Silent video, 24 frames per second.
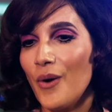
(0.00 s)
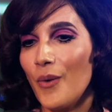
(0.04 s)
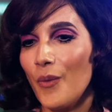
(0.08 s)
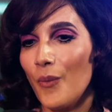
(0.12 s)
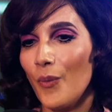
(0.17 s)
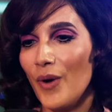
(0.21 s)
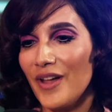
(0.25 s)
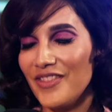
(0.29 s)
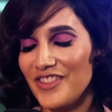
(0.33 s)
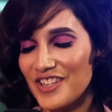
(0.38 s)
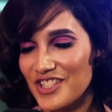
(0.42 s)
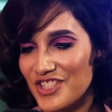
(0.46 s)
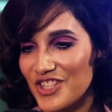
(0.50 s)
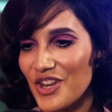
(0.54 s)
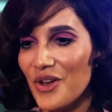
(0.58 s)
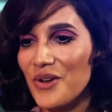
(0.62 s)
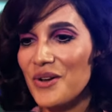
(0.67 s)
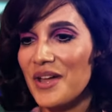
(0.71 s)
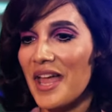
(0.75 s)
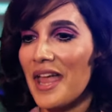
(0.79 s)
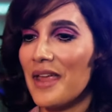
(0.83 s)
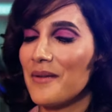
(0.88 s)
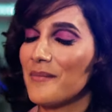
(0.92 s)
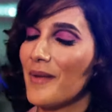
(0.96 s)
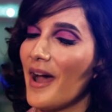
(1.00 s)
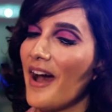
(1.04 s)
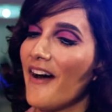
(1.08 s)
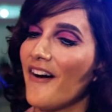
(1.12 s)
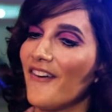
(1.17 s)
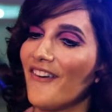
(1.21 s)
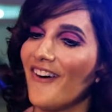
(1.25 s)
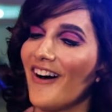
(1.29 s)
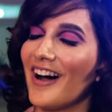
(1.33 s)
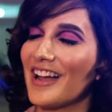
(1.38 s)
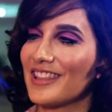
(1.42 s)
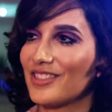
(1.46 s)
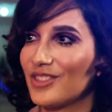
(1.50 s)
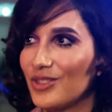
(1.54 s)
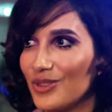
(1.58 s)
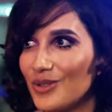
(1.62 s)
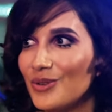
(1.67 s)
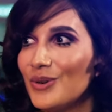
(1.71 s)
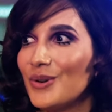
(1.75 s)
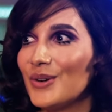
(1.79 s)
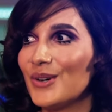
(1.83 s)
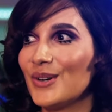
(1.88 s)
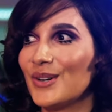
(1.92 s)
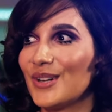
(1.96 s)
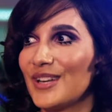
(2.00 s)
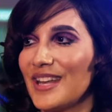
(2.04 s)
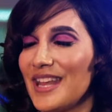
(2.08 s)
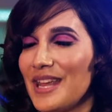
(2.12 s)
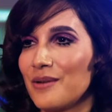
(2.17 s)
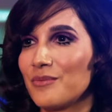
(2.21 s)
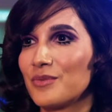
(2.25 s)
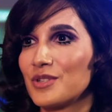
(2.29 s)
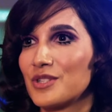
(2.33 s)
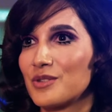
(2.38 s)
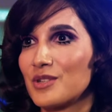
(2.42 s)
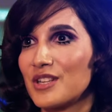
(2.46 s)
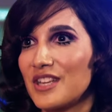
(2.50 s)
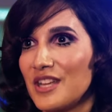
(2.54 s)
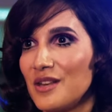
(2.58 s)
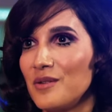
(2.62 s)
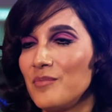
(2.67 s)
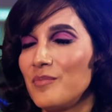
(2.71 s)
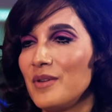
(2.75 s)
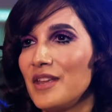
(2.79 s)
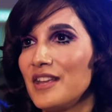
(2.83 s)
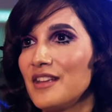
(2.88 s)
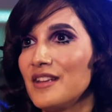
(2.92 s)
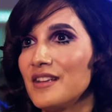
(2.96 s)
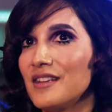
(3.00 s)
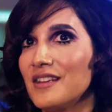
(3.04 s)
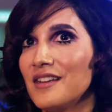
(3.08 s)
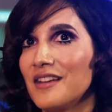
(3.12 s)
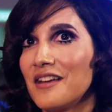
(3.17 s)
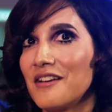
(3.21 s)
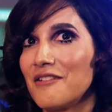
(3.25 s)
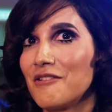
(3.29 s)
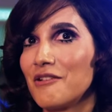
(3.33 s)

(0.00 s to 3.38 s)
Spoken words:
when the show came out, I thought it was going to be